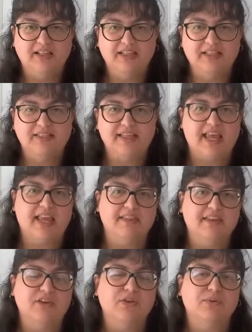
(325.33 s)
Let's say
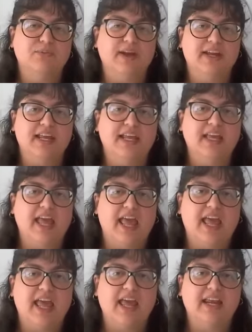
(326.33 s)
that you're writing
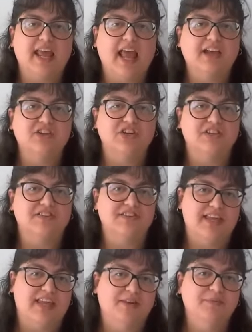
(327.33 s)
an action
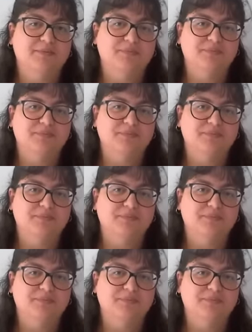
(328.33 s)
scene,